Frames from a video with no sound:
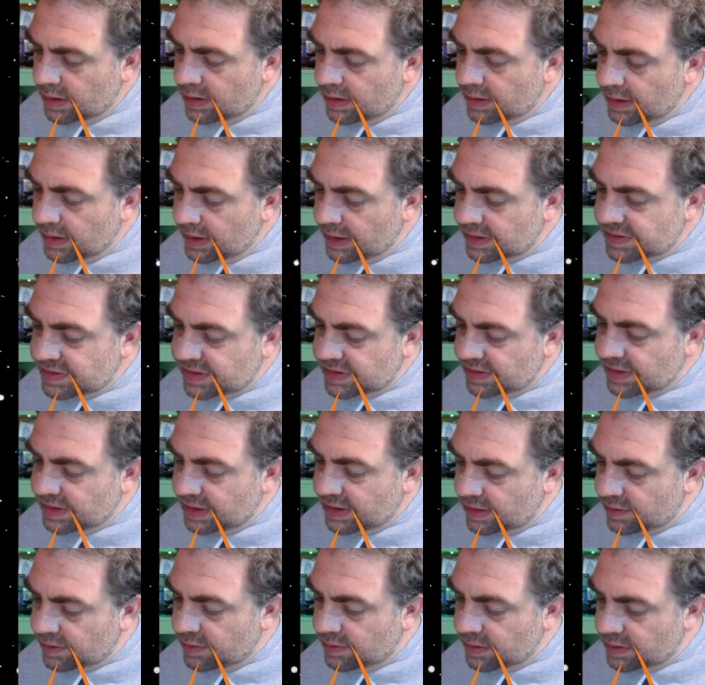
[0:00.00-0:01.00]

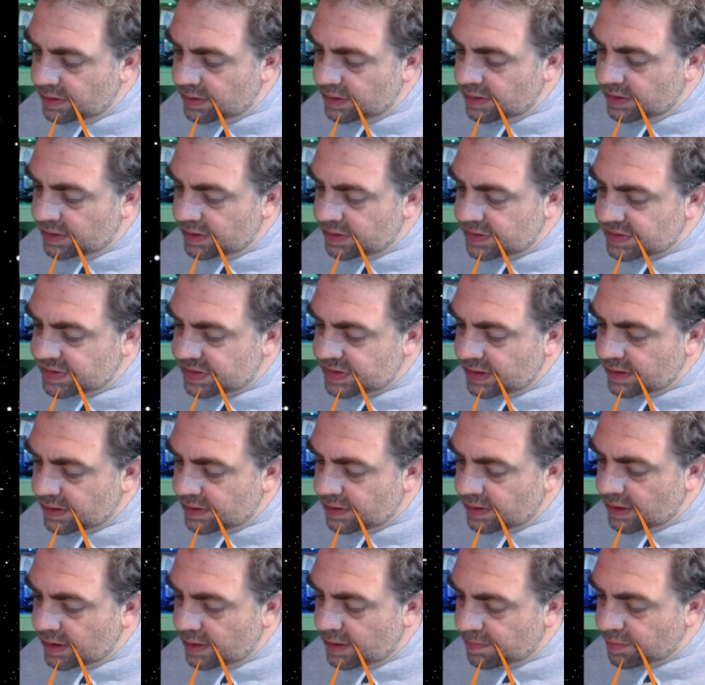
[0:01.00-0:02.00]

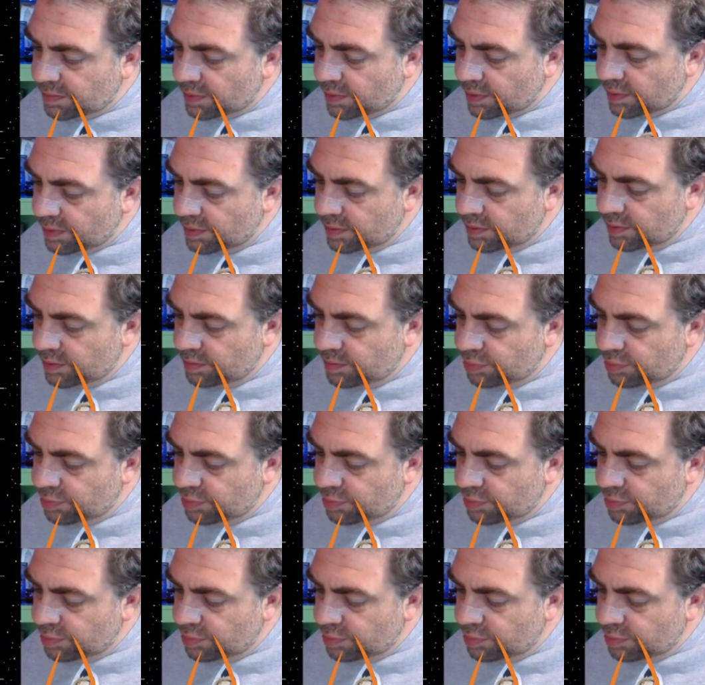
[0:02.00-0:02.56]
nacelle upper,